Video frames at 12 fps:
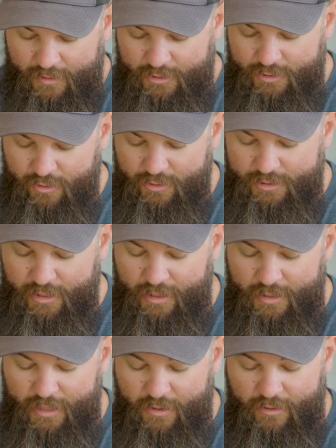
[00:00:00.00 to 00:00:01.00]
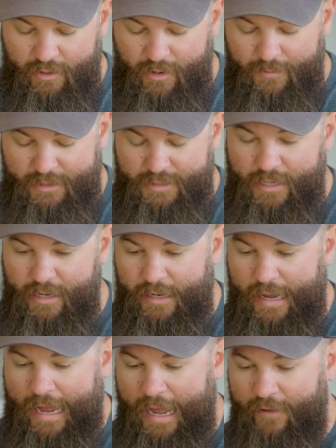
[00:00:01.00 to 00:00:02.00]
The screws that you need are the number 10
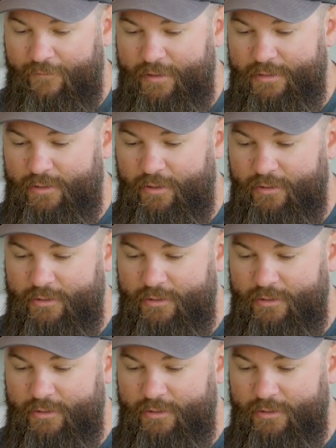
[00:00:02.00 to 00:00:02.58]
half-inch long